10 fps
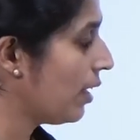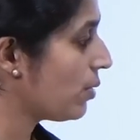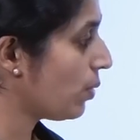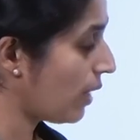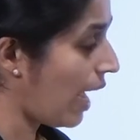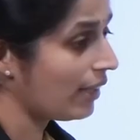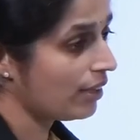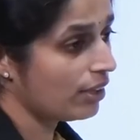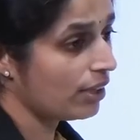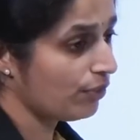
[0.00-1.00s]
so that
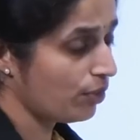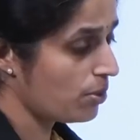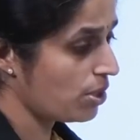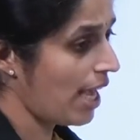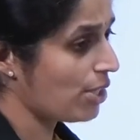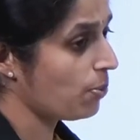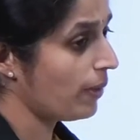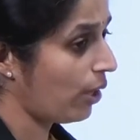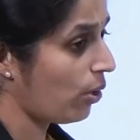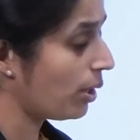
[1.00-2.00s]
information has to be
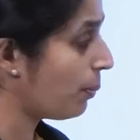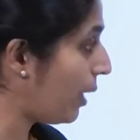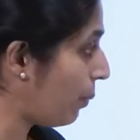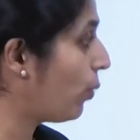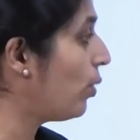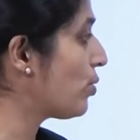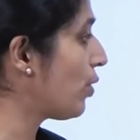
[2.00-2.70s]
recorded by a police